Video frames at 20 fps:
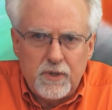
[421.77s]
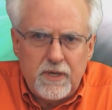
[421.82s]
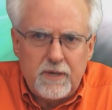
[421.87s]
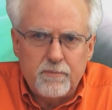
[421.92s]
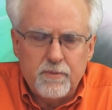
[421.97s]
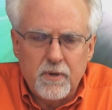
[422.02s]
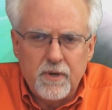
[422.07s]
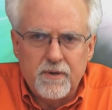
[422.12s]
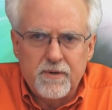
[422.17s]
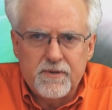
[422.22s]

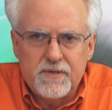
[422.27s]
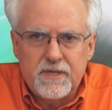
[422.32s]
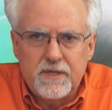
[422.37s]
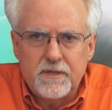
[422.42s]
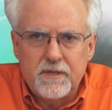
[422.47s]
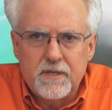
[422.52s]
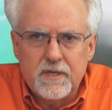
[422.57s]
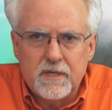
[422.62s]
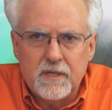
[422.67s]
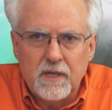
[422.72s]
3D printers
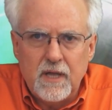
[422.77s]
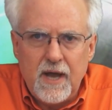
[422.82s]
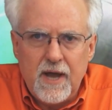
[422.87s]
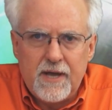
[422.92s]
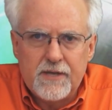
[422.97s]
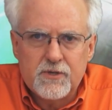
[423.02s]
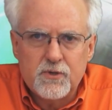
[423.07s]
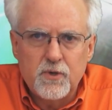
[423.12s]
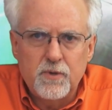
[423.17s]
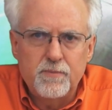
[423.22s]
into the
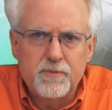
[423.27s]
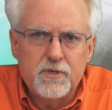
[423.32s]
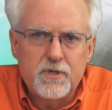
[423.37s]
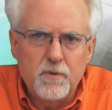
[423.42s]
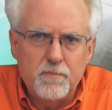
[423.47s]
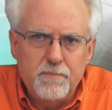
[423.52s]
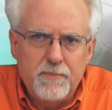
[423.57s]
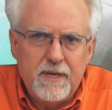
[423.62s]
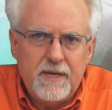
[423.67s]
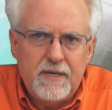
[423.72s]
classroom.
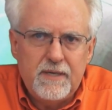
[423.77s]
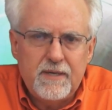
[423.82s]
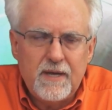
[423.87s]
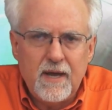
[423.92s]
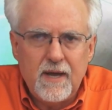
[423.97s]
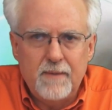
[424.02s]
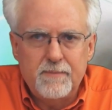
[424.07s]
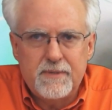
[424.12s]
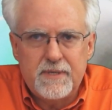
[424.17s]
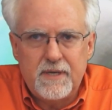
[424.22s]
So many
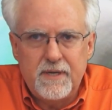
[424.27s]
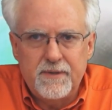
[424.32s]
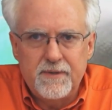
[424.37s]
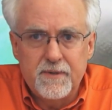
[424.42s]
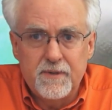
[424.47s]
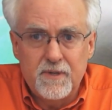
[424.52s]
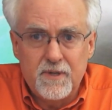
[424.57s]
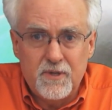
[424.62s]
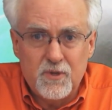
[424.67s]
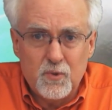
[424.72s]
times,
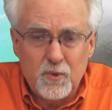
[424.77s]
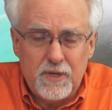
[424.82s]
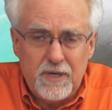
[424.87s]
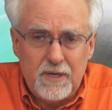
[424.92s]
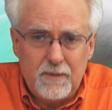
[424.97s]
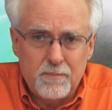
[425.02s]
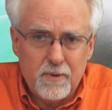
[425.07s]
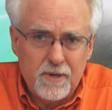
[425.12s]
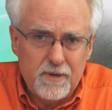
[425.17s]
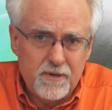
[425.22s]
either the
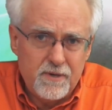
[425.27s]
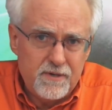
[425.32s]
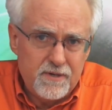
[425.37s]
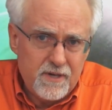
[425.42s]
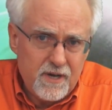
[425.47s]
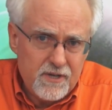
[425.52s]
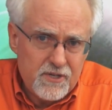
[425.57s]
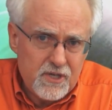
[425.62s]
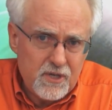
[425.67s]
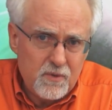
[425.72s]
3D printer
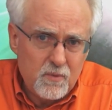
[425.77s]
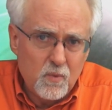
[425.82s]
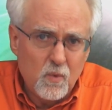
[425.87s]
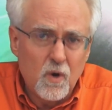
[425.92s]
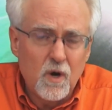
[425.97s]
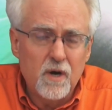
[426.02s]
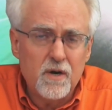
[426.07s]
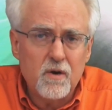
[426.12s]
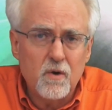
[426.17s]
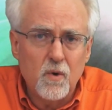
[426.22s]
doesn't
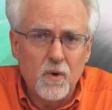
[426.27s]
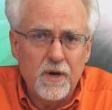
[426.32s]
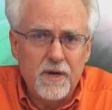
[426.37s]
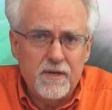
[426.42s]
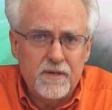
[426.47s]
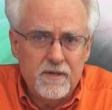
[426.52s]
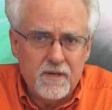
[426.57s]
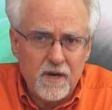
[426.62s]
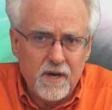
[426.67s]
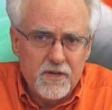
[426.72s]
work or
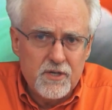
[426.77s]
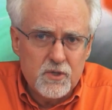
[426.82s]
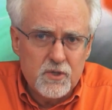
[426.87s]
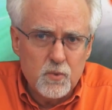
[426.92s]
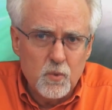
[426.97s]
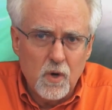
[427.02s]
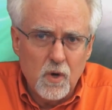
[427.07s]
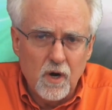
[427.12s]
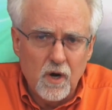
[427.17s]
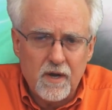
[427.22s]
it
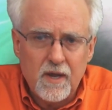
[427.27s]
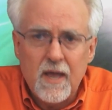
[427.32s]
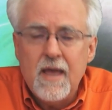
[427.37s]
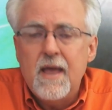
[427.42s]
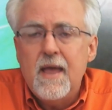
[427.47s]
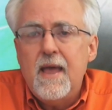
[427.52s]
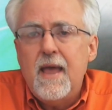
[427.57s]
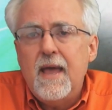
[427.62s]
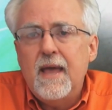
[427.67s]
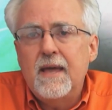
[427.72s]
does work,
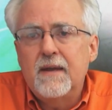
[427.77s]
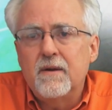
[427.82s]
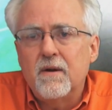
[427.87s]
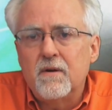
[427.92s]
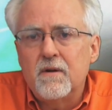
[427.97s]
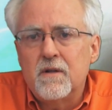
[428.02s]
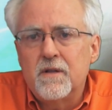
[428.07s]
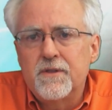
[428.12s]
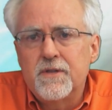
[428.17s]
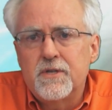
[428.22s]
and
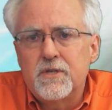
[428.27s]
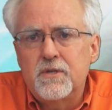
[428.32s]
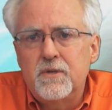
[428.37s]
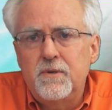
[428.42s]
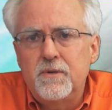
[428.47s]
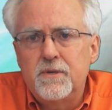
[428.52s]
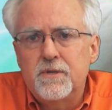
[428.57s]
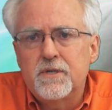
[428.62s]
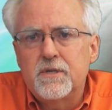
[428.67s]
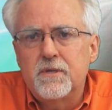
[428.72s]
all the
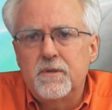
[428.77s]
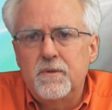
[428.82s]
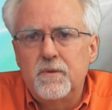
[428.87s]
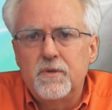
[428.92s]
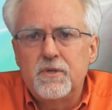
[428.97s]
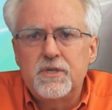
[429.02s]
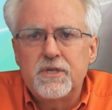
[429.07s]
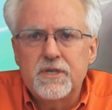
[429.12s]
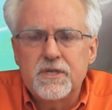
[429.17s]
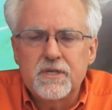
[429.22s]
students
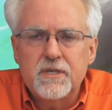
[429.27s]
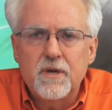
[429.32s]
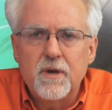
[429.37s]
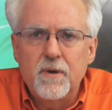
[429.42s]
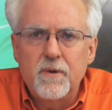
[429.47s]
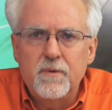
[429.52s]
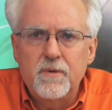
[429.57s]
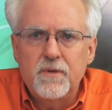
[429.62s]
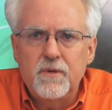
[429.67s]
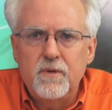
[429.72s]
do is just
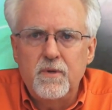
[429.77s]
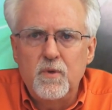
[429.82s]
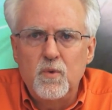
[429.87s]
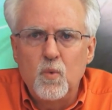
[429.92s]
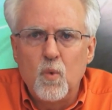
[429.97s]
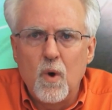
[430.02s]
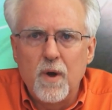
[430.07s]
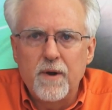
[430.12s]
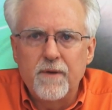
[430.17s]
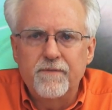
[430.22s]
go
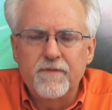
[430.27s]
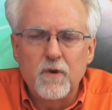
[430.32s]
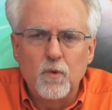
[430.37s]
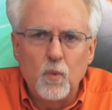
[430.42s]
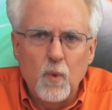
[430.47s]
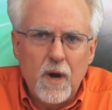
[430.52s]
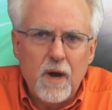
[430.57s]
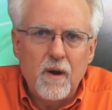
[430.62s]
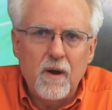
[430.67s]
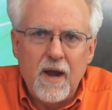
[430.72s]
to one of the
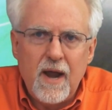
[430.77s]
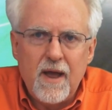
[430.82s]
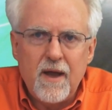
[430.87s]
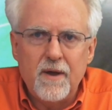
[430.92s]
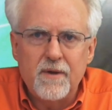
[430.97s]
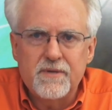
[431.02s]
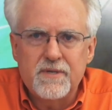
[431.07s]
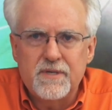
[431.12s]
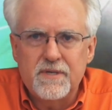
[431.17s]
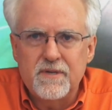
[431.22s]

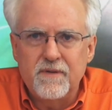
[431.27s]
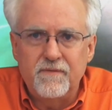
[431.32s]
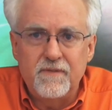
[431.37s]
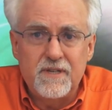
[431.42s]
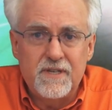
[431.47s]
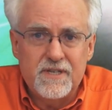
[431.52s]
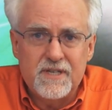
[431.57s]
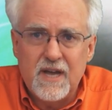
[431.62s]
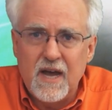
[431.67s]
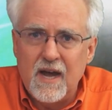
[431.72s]
warehouses of
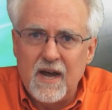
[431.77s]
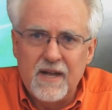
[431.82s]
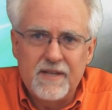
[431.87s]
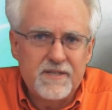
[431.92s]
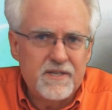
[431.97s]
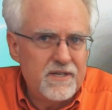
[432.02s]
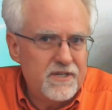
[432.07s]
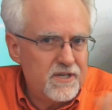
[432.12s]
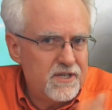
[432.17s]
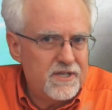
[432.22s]

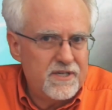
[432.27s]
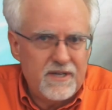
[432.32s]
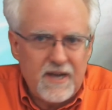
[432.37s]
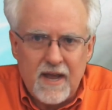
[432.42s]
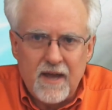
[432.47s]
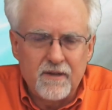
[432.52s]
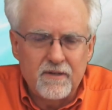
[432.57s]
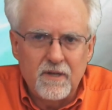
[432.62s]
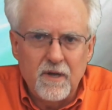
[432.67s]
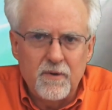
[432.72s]
designs and just
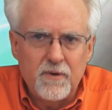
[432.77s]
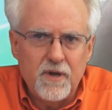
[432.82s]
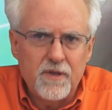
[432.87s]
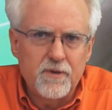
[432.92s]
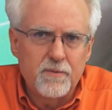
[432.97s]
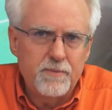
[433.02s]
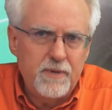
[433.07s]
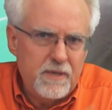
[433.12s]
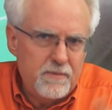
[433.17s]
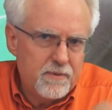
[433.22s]
download
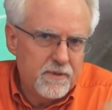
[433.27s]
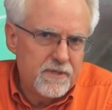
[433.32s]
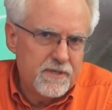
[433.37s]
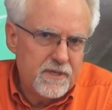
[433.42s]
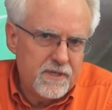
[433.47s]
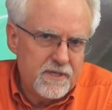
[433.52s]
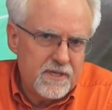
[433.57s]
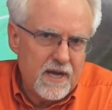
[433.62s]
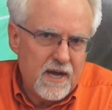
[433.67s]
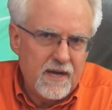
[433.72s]
other people's
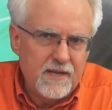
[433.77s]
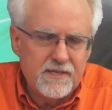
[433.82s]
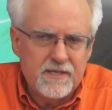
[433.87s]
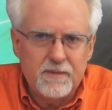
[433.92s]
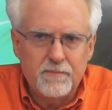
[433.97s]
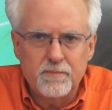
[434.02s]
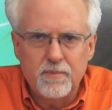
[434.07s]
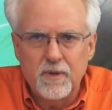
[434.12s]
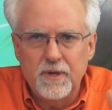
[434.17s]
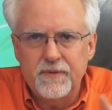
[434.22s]

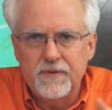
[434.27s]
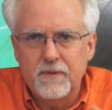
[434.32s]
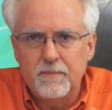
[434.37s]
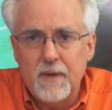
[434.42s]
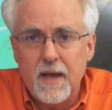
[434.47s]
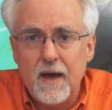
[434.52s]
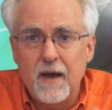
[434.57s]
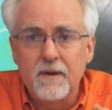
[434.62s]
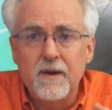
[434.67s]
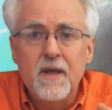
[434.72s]
designs and print
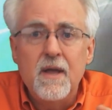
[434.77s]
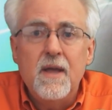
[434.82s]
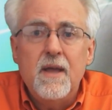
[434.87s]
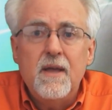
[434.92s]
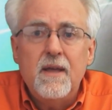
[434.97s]
them out.